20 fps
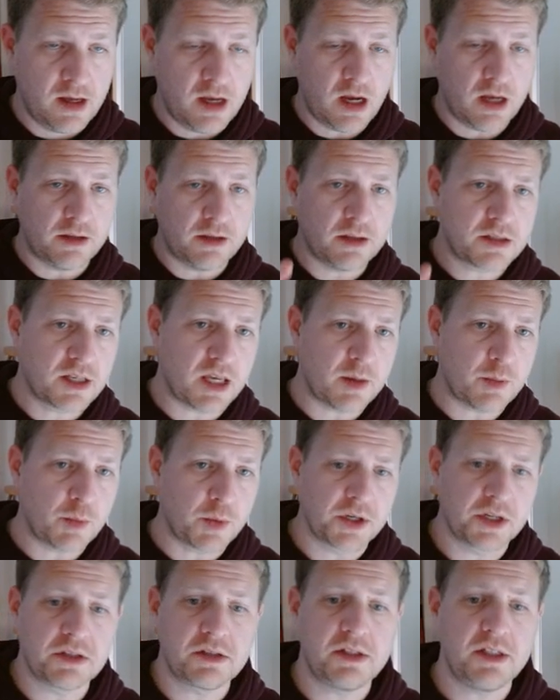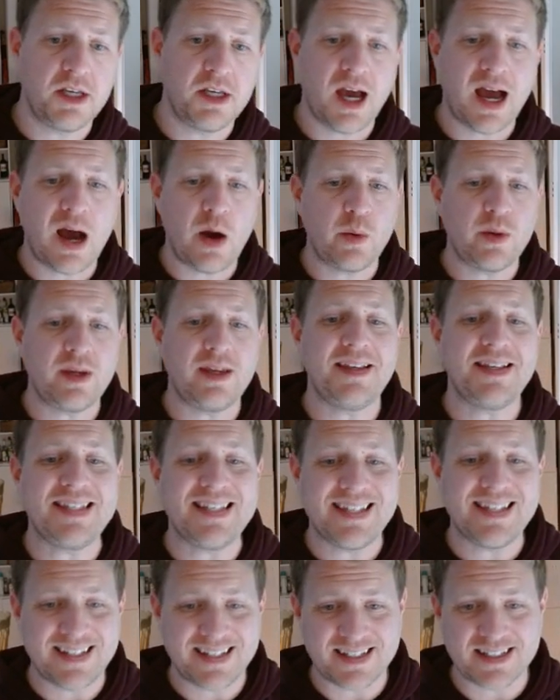In this game, we're going to see how easy
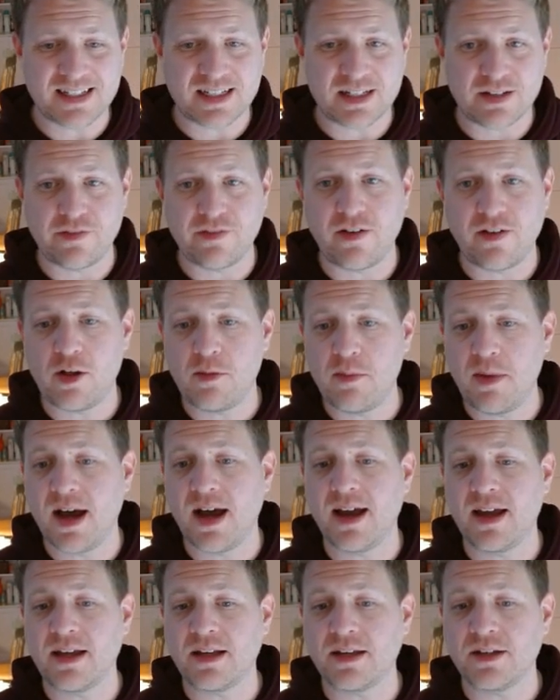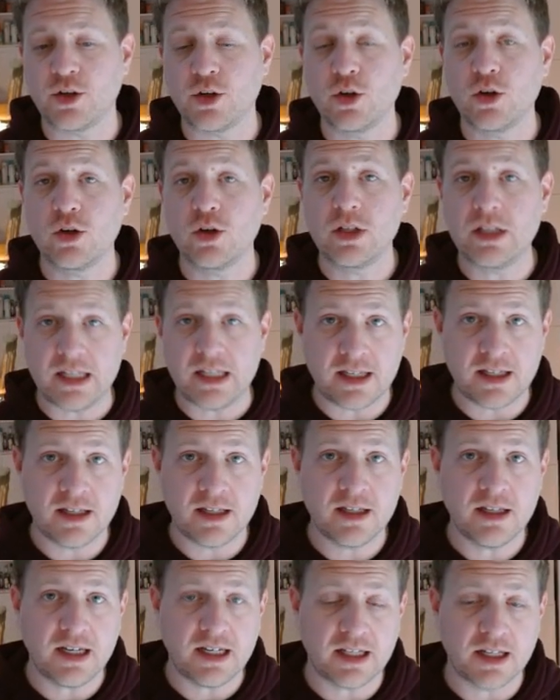it is to fall behind early
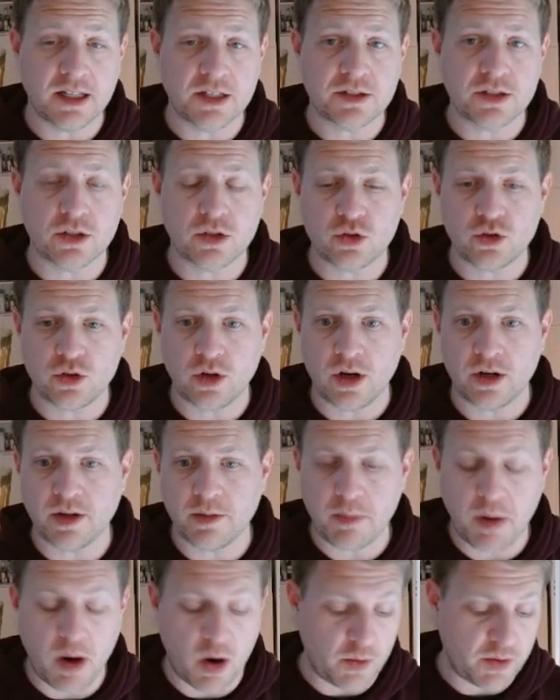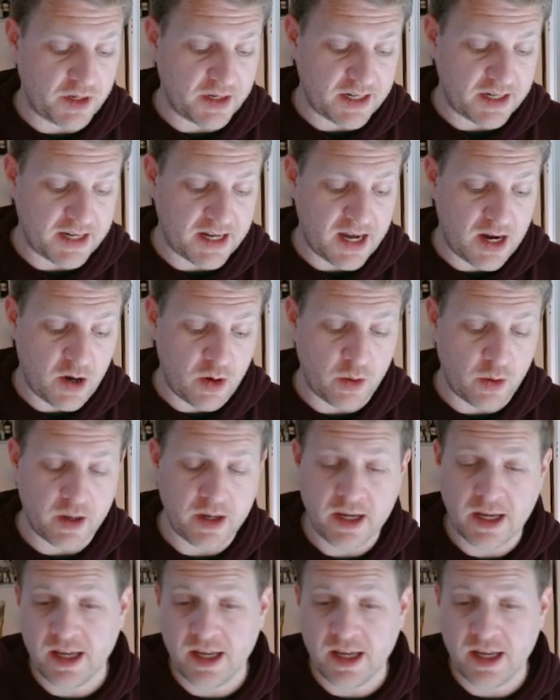against a stronger opponent, and how